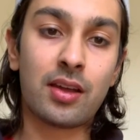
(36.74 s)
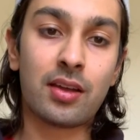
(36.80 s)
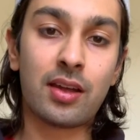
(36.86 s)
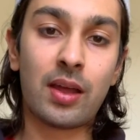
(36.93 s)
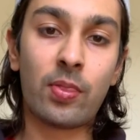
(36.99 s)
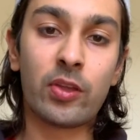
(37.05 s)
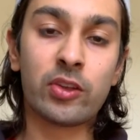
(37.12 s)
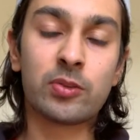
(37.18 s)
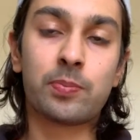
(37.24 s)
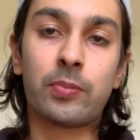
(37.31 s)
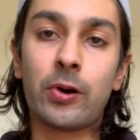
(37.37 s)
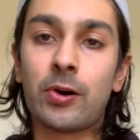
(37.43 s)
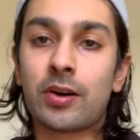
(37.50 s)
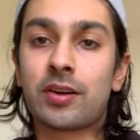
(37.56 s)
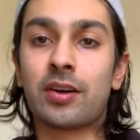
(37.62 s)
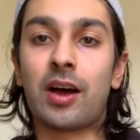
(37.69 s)
And this
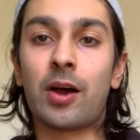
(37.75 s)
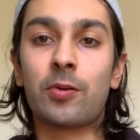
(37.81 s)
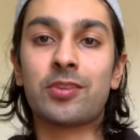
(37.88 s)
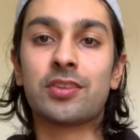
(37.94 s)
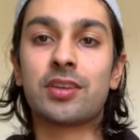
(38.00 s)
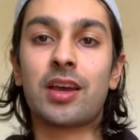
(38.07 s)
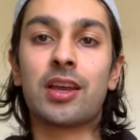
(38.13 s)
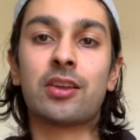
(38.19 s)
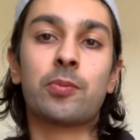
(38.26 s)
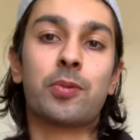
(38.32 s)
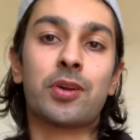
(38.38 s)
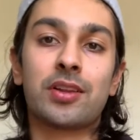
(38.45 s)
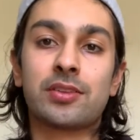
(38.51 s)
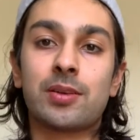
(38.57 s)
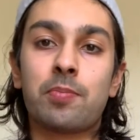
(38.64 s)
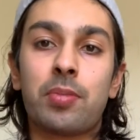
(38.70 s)
book, I would say, to put it
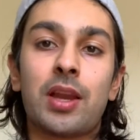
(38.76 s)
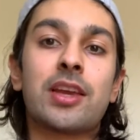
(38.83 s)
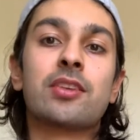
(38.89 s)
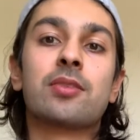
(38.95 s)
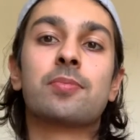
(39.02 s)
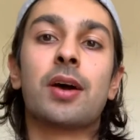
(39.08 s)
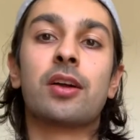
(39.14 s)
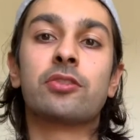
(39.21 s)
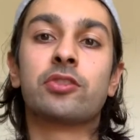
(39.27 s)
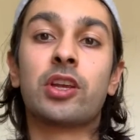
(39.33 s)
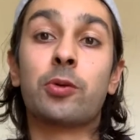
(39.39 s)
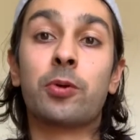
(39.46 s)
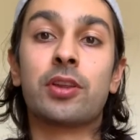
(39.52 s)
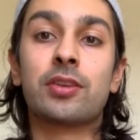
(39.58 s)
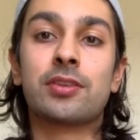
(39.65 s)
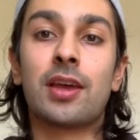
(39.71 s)
simply, is about
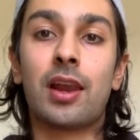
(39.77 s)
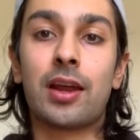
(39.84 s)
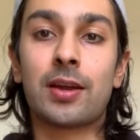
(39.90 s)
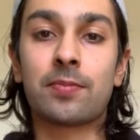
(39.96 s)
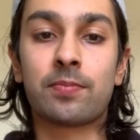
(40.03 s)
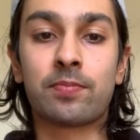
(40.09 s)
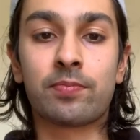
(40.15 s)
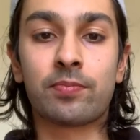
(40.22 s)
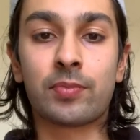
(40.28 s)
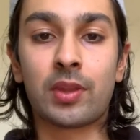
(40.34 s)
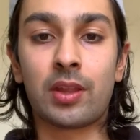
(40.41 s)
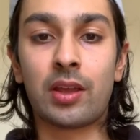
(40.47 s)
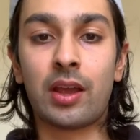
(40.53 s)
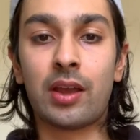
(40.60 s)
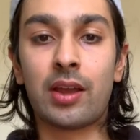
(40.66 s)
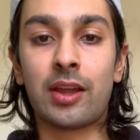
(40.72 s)
genuine selling.
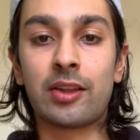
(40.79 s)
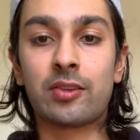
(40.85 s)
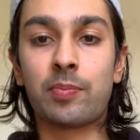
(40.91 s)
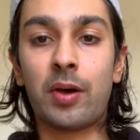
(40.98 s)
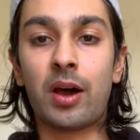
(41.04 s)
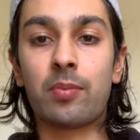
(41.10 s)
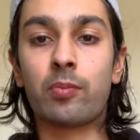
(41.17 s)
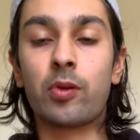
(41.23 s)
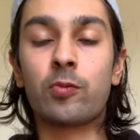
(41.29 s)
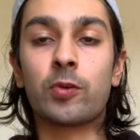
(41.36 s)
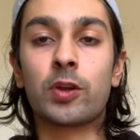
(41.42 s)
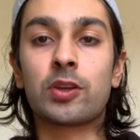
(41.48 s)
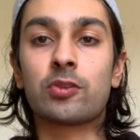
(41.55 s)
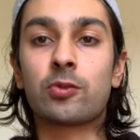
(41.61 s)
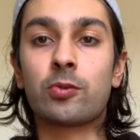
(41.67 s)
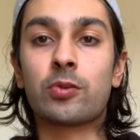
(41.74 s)
It's about moving
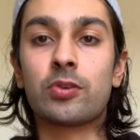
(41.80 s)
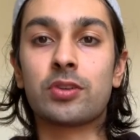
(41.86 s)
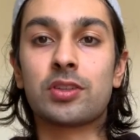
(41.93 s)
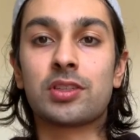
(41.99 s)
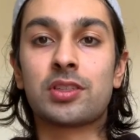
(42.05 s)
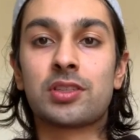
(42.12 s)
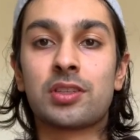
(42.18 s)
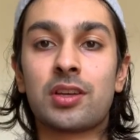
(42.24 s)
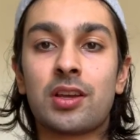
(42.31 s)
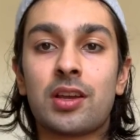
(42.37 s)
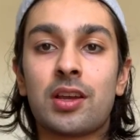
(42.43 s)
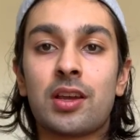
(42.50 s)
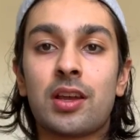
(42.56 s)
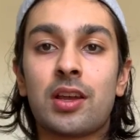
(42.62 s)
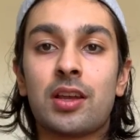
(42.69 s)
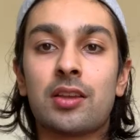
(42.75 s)
towards
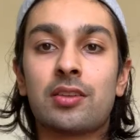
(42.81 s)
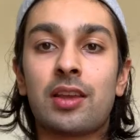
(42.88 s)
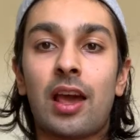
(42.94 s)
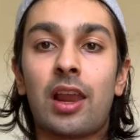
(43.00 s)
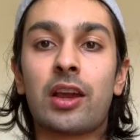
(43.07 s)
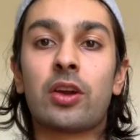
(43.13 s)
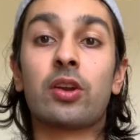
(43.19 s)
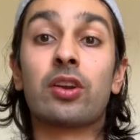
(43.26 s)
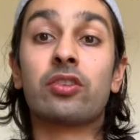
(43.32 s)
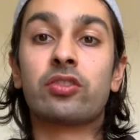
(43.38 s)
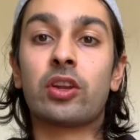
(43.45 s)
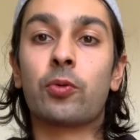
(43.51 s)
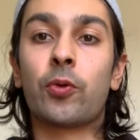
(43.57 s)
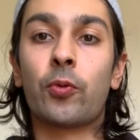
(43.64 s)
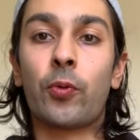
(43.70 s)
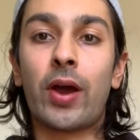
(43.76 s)
selling in a
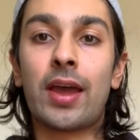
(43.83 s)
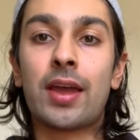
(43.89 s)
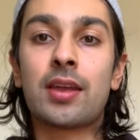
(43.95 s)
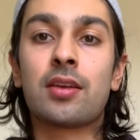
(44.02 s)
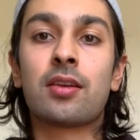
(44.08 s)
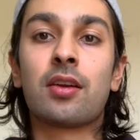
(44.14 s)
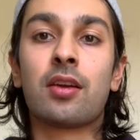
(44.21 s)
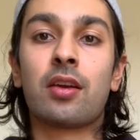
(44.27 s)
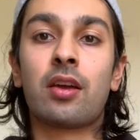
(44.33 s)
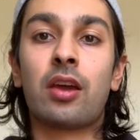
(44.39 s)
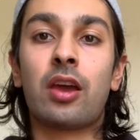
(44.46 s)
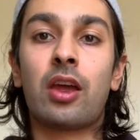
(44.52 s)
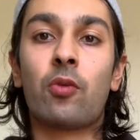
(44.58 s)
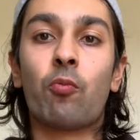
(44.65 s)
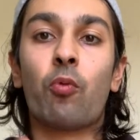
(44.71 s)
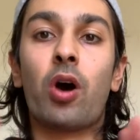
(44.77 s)
genuine way
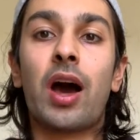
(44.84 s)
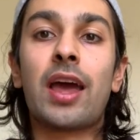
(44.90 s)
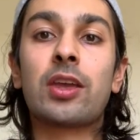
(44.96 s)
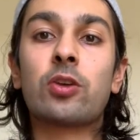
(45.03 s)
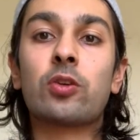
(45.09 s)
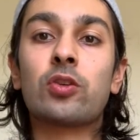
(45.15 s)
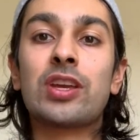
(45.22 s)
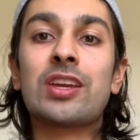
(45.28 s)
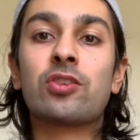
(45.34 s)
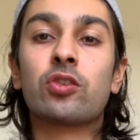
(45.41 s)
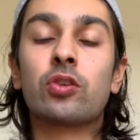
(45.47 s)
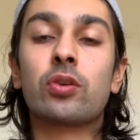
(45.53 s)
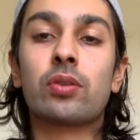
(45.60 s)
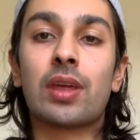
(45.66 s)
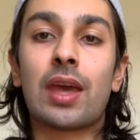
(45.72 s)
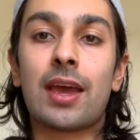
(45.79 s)
and why you need to
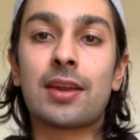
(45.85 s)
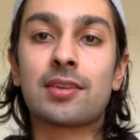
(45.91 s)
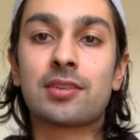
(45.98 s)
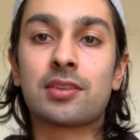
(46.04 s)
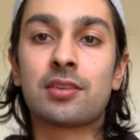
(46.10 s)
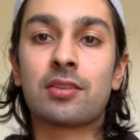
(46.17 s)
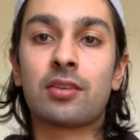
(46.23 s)
do that